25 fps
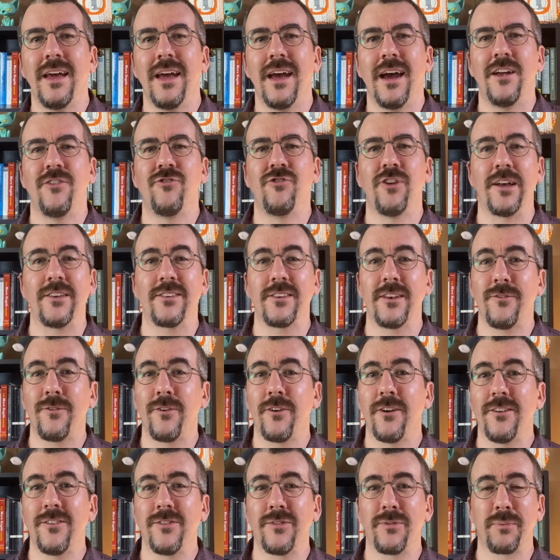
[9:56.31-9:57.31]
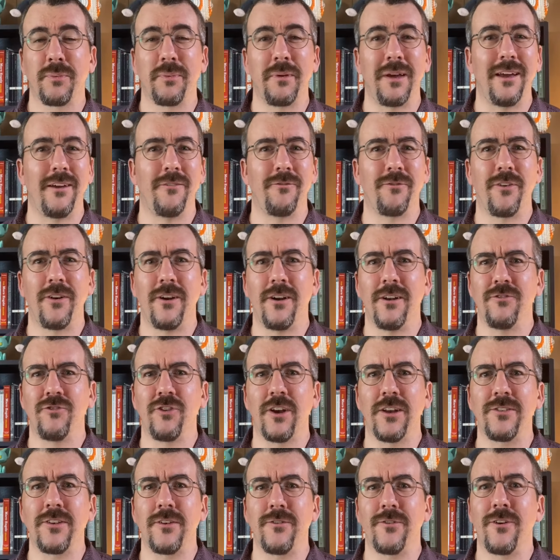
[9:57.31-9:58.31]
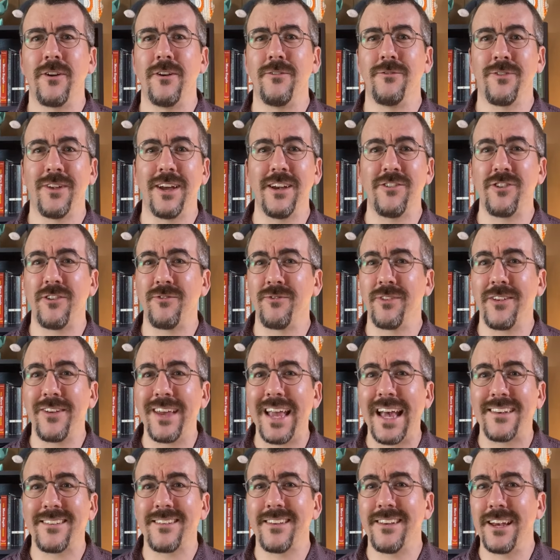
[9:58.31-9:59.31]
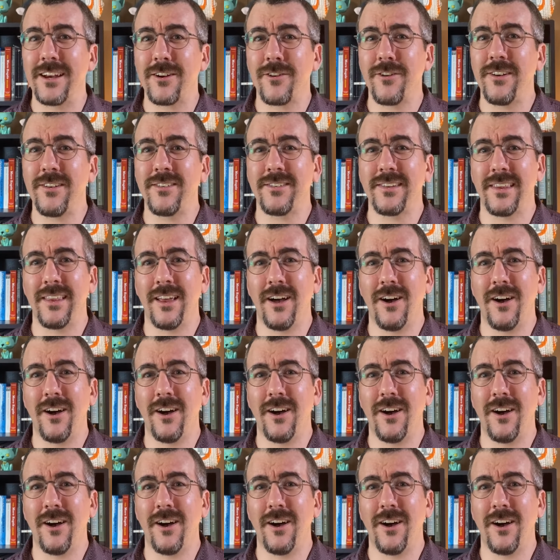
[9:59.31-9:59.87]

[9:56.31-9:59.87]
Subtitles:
adjusted for inflation, really hasn't increased at